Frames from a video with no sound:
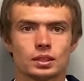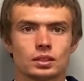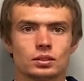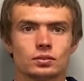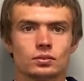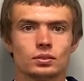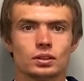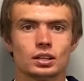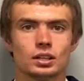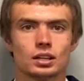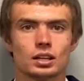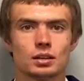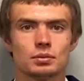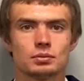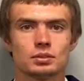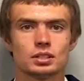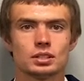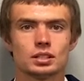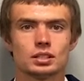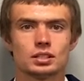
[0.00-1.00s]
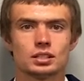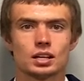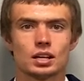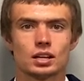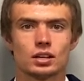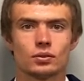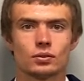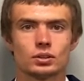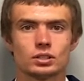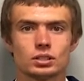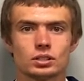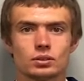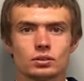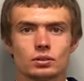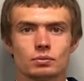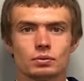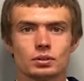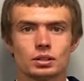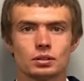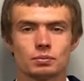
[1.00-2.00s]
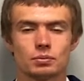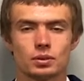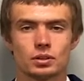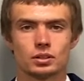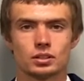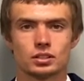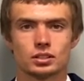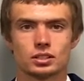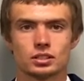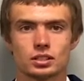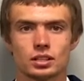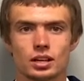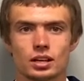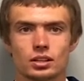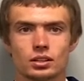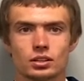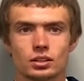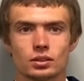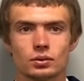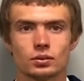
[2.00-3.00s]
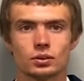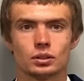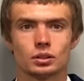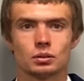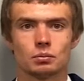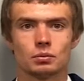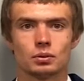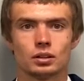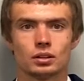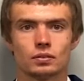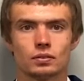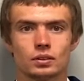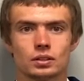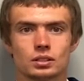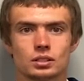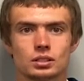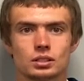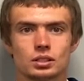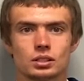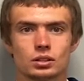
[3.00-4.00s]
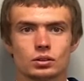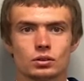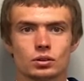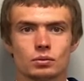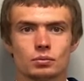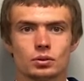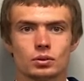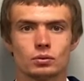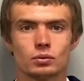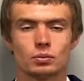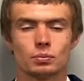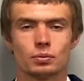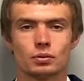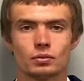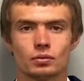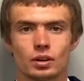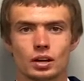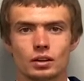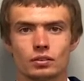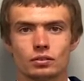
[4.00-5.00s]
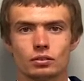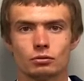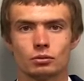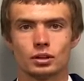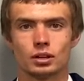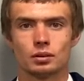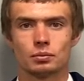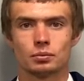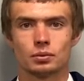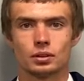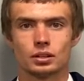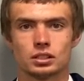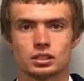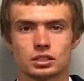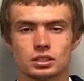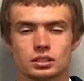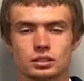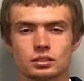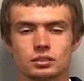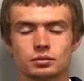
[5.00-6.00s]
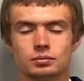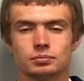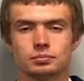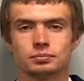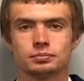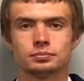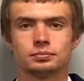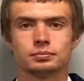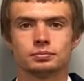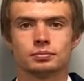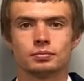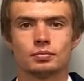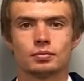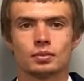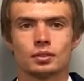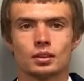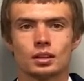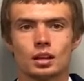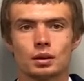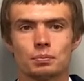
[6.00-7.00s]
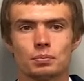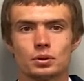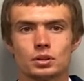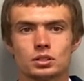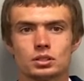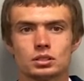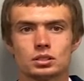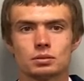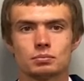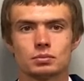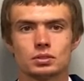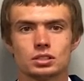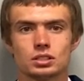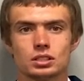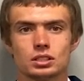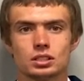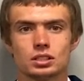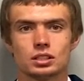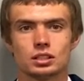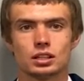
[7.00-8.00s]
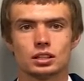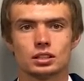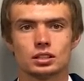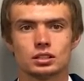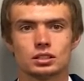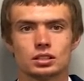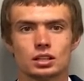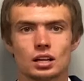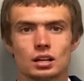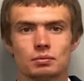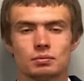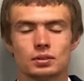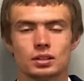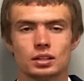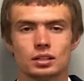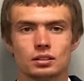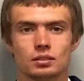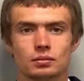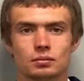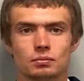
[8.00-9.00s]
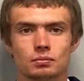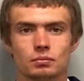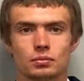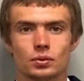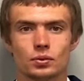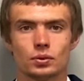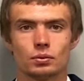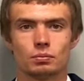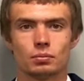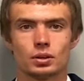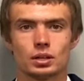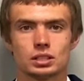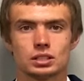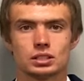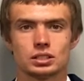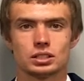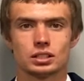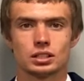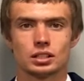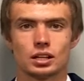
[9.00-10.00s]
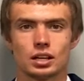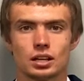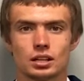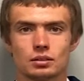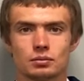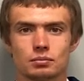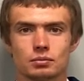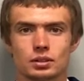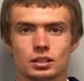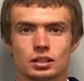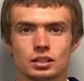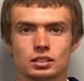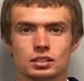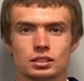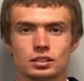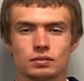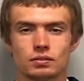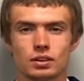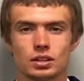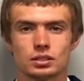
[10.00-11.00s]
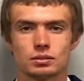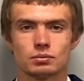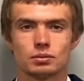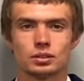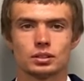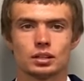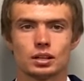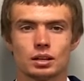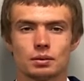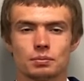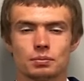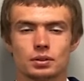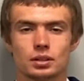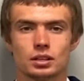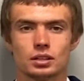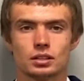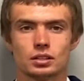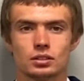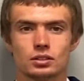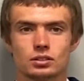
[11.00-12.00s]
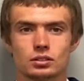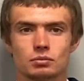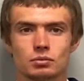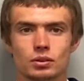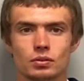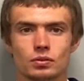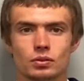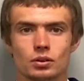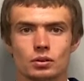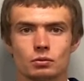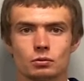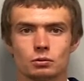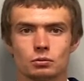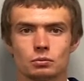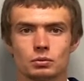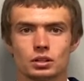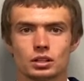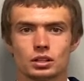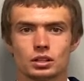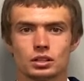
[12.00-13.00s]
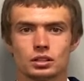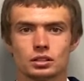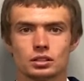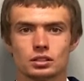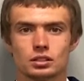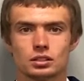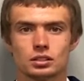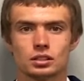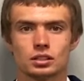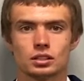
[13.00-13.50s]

When it comes to deciding which equipment to purchase, I look at what the benefits of the equipment will provide for my operation. I purchase a machine to get the job done, but when purchasing an item, it is an investment that I plan to use on my farm for many years,